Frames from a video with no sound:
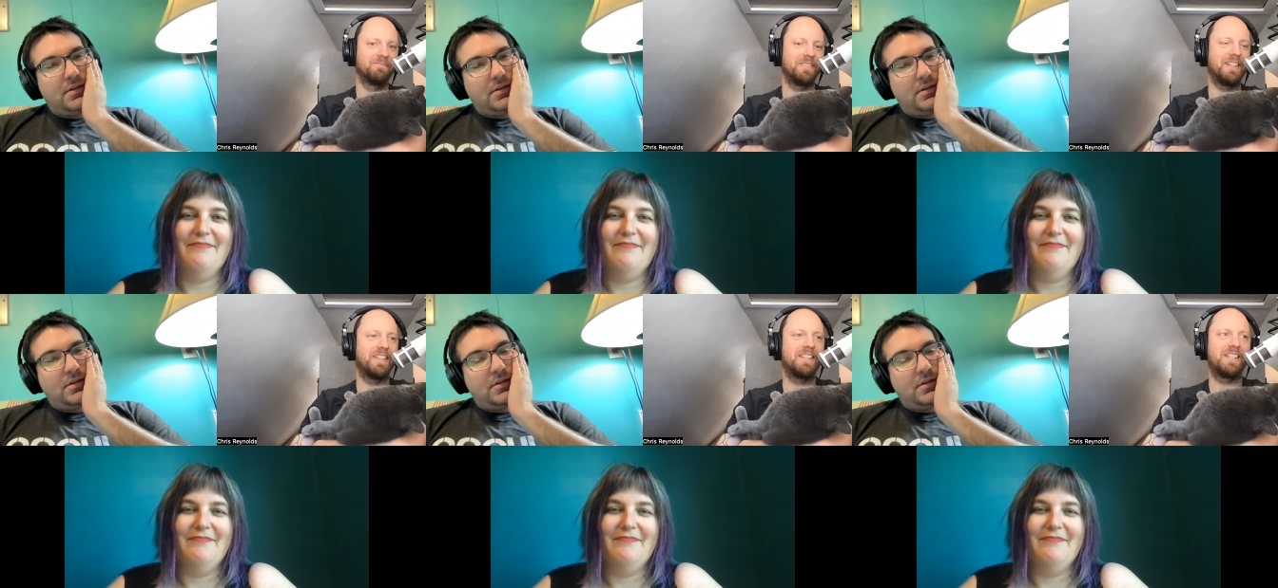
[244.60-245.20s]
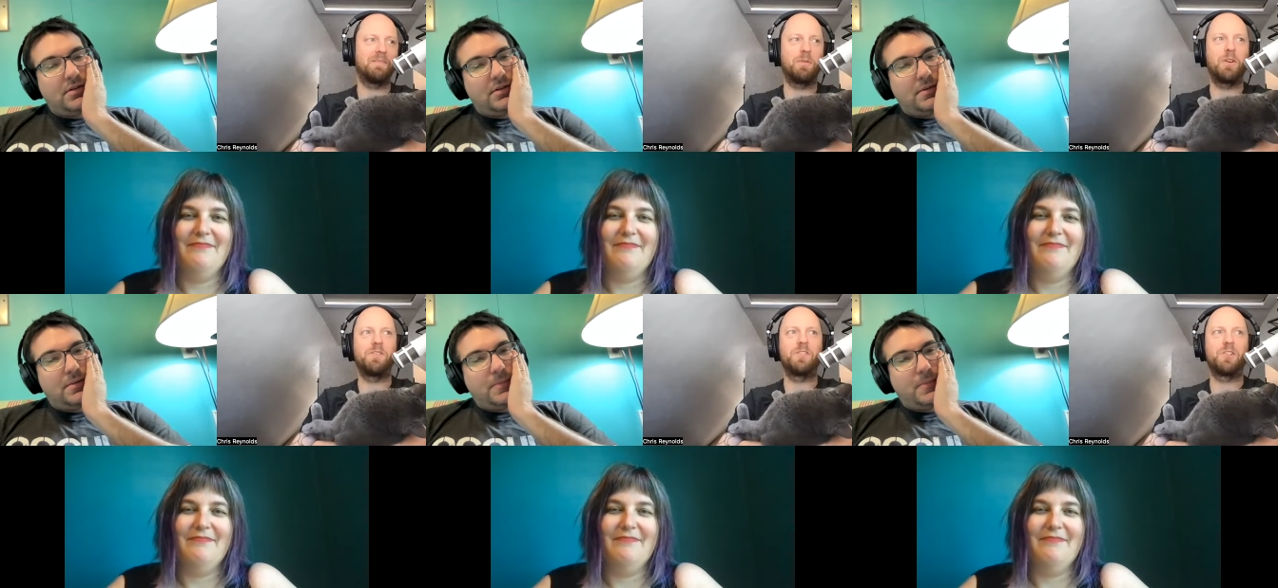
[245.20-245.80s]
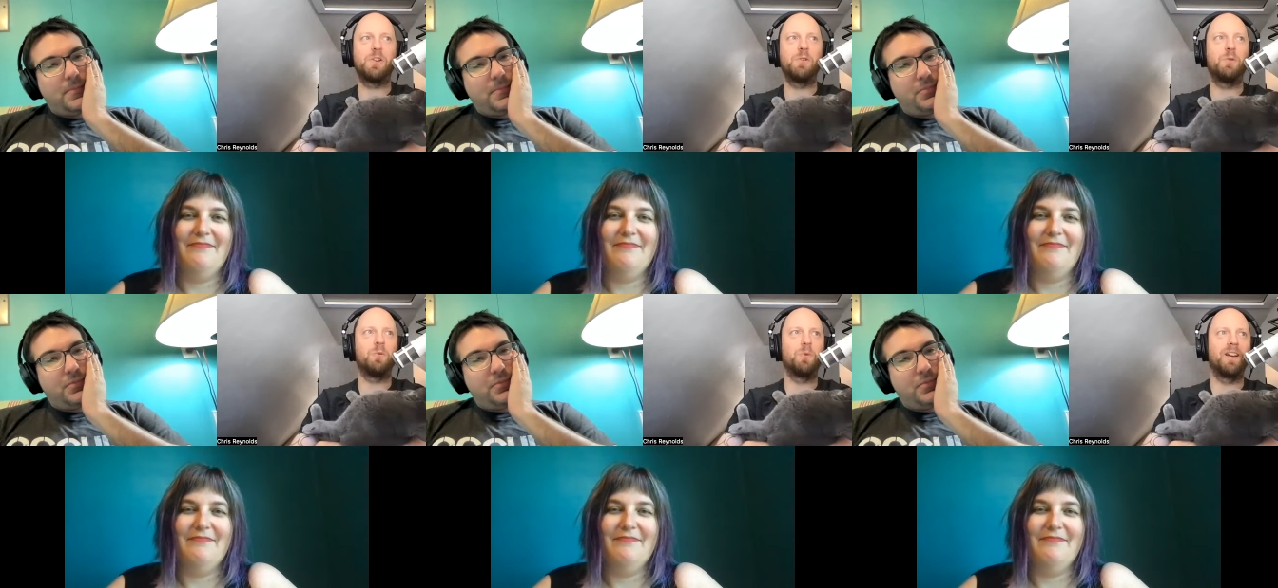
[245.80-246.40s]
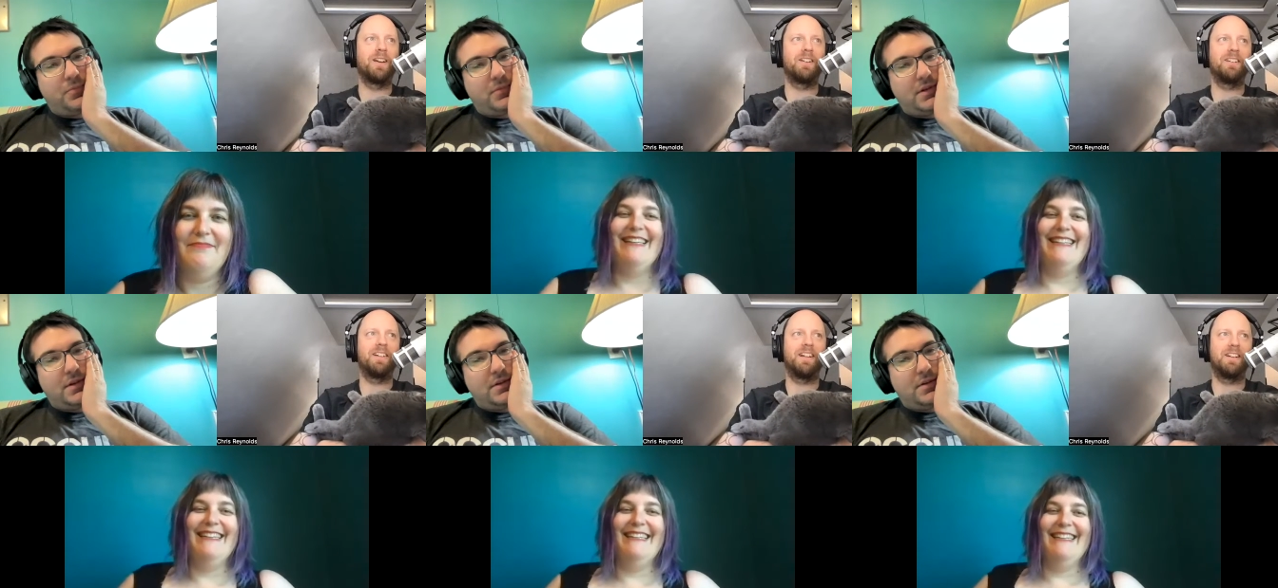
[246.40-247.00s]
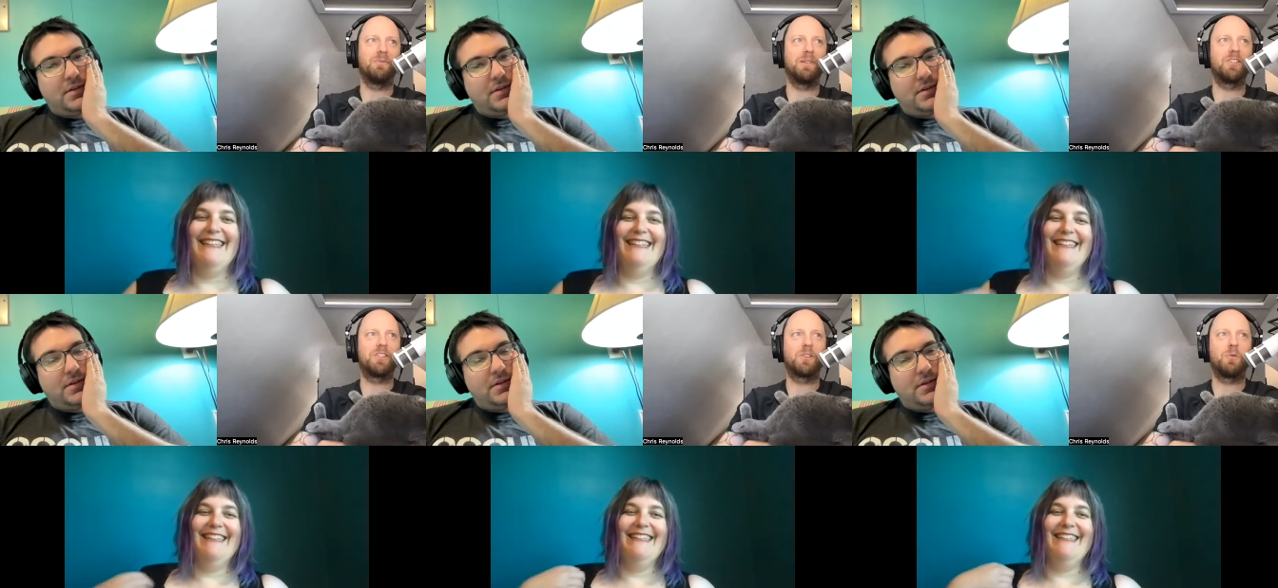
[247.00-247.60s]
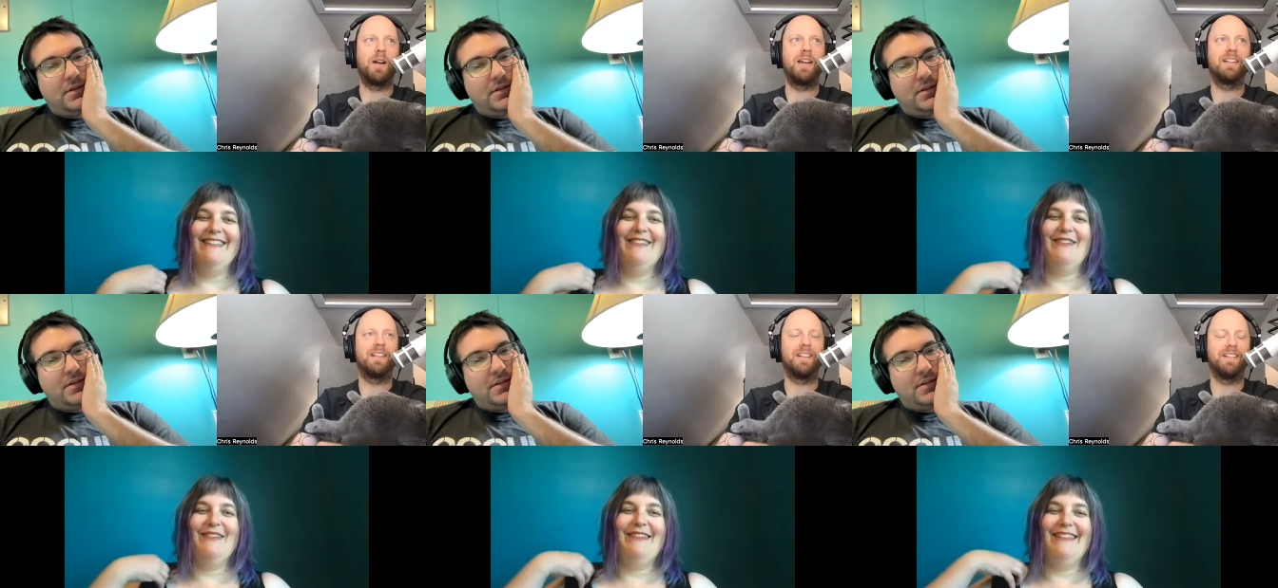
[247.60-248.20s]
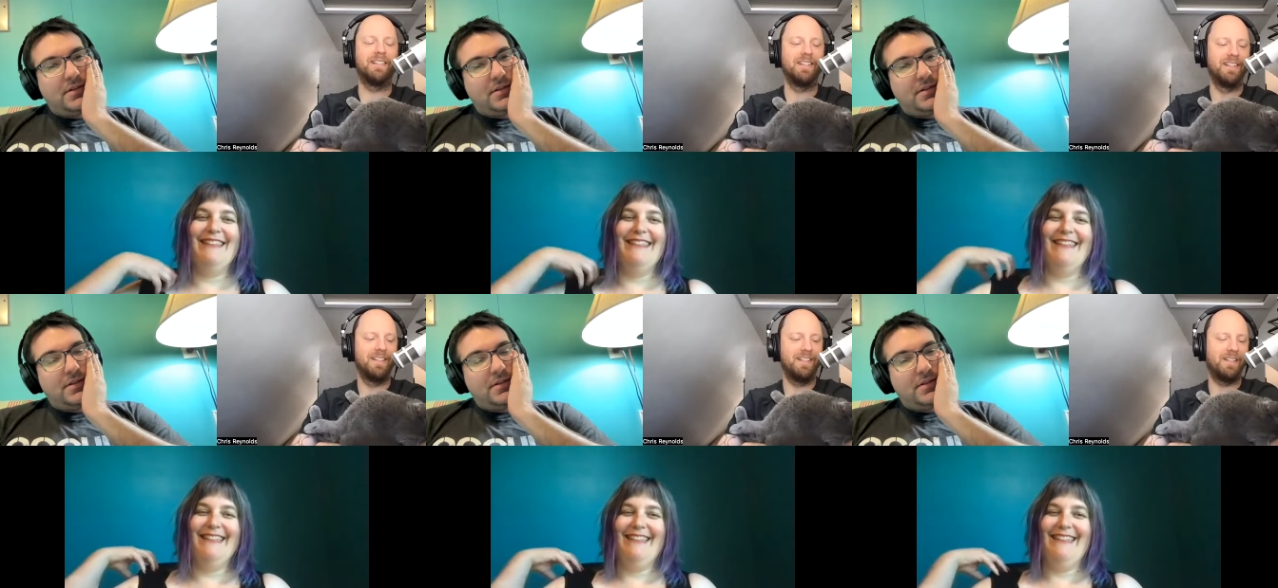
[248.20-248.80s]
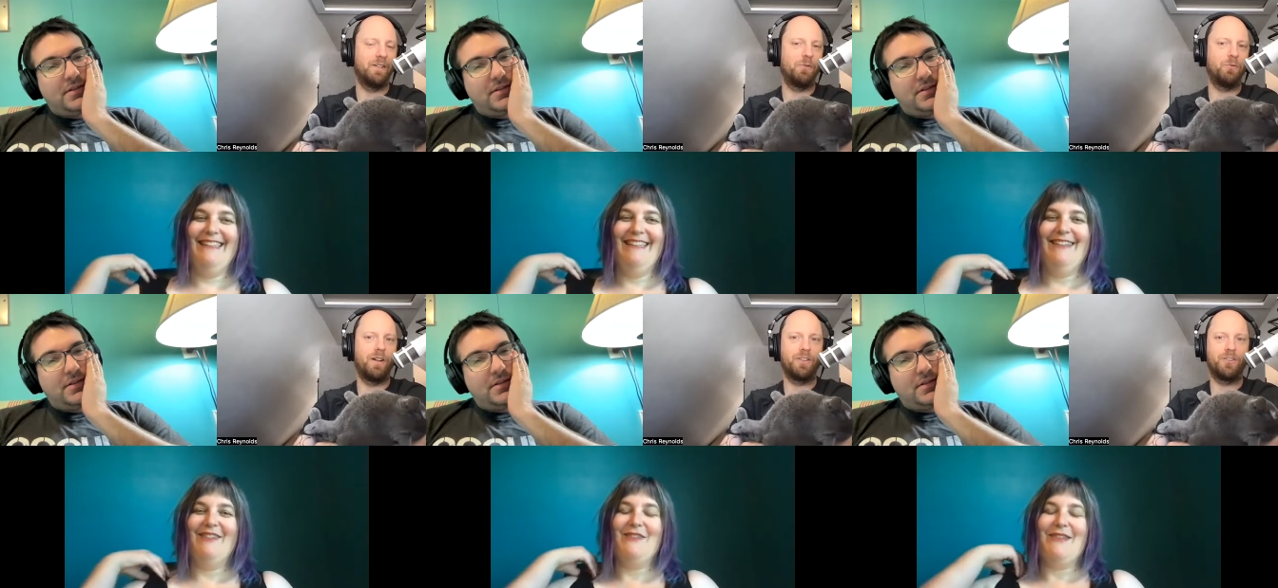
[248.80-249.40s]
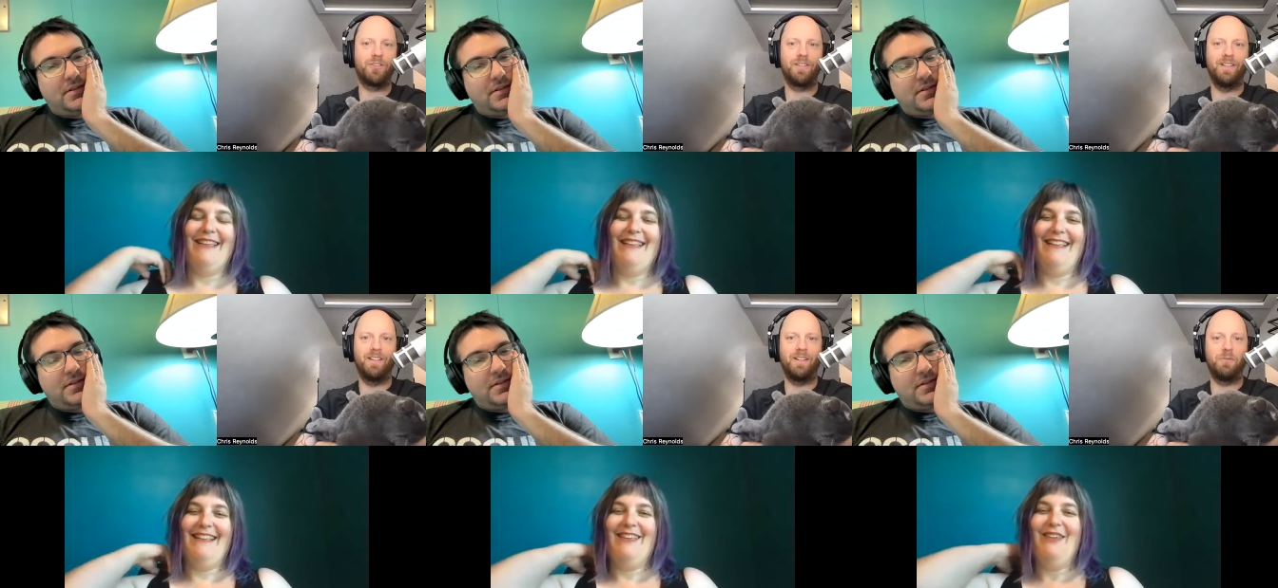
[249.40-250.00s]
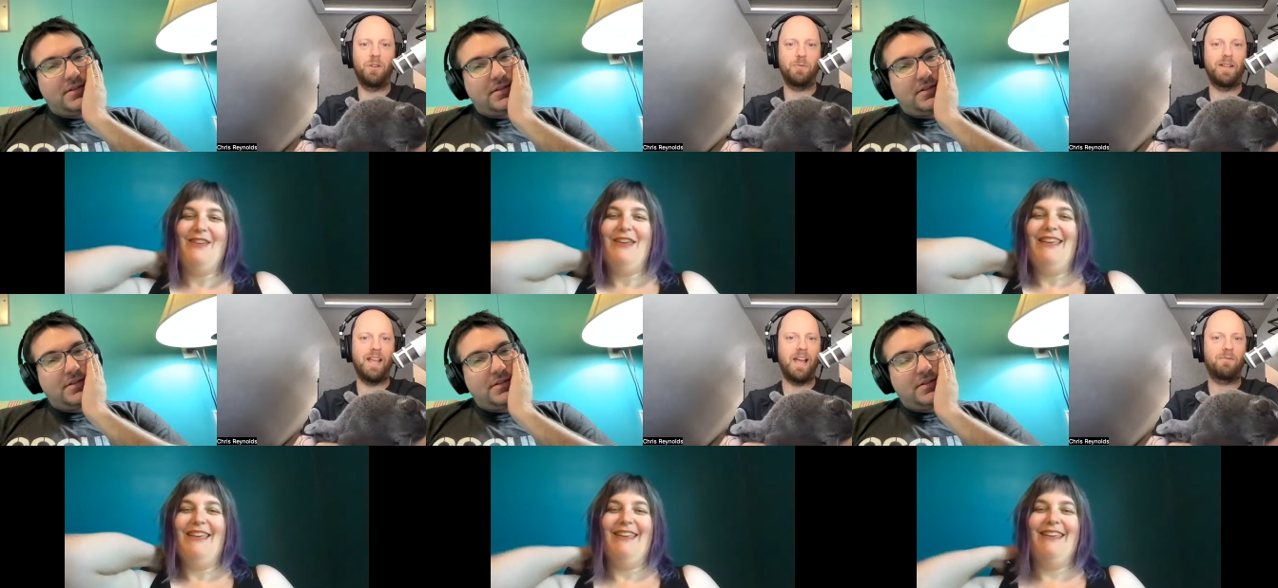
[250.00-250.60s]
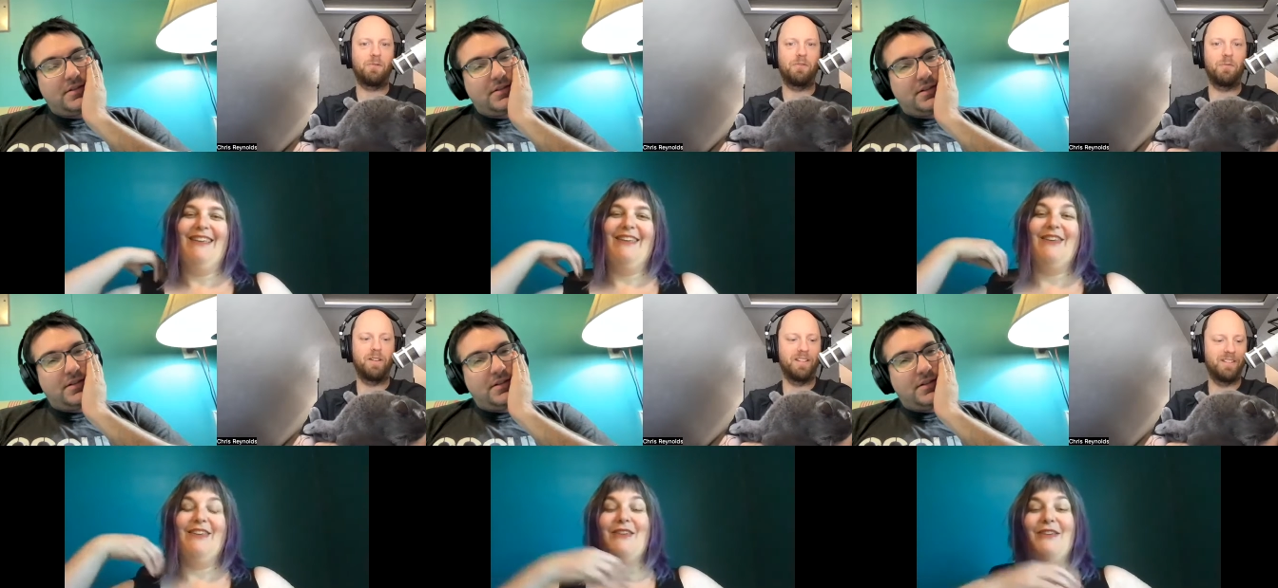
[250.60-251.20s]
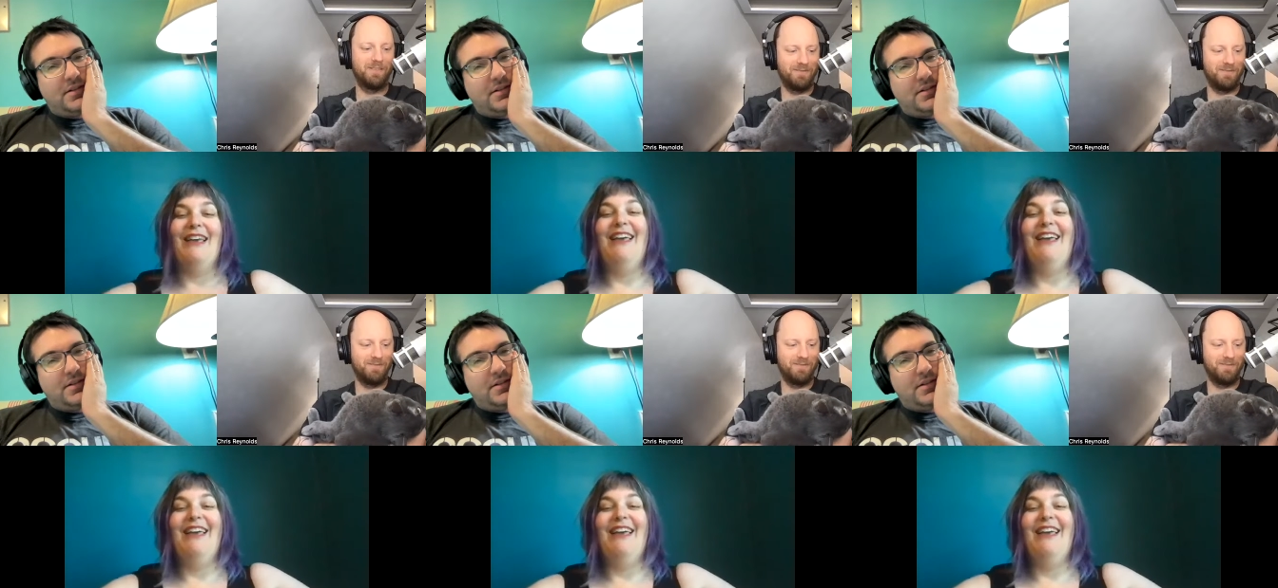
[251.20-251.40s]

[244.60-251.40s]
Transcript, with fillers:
Speaker 1: This is the part of the show where uh, we just quietly uh, watch uh, watch my cat for a few minutes.